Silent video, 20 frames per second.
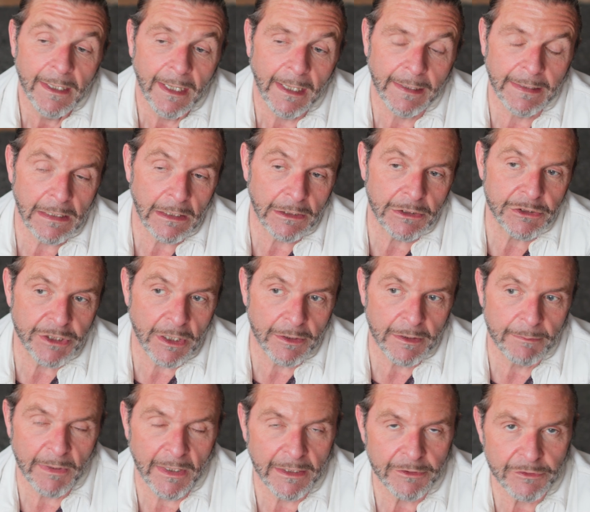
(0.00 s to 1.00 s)
And then I could show
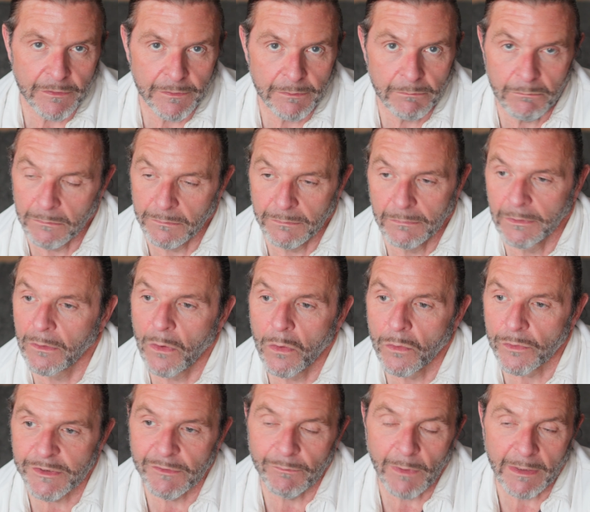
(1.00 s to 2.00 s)
the mic during the
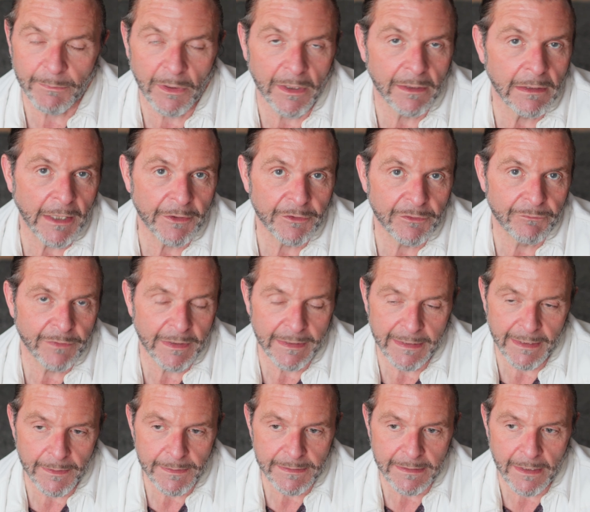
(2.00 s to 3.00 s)
course of one of my London
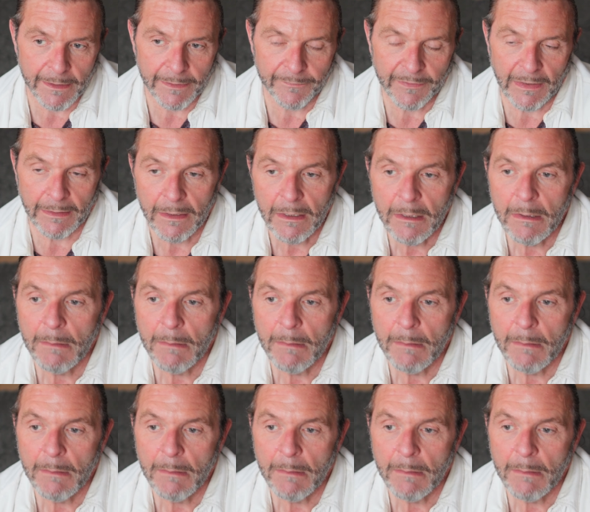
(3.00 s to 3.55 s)
videos kind of thing.